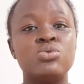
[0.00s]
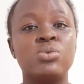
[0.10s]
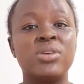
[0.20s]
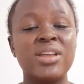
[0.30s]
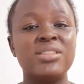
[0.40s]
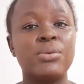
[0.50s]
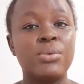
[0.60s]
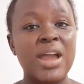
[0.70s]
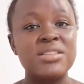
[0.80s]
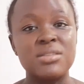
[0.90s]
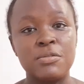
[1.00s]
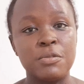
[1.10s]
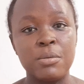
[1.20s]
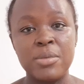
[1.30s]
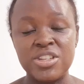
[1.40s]
to get the right
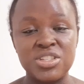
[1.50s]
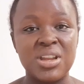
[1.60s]
information